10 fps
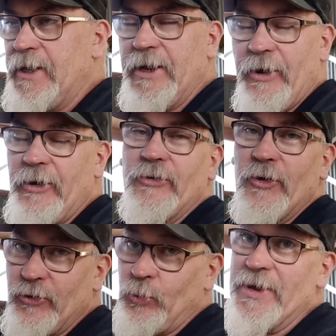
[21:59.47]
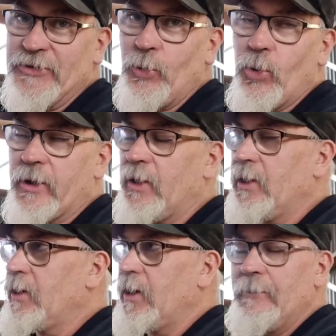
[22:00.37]
you know, sweet talk,
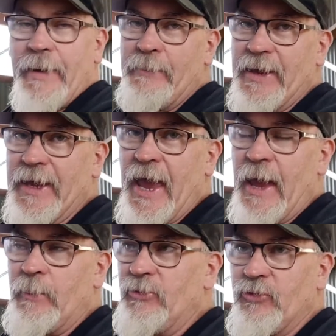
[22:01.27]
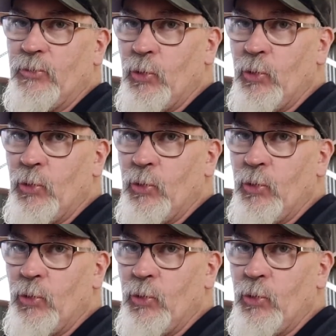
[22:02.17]
maybe a cab and some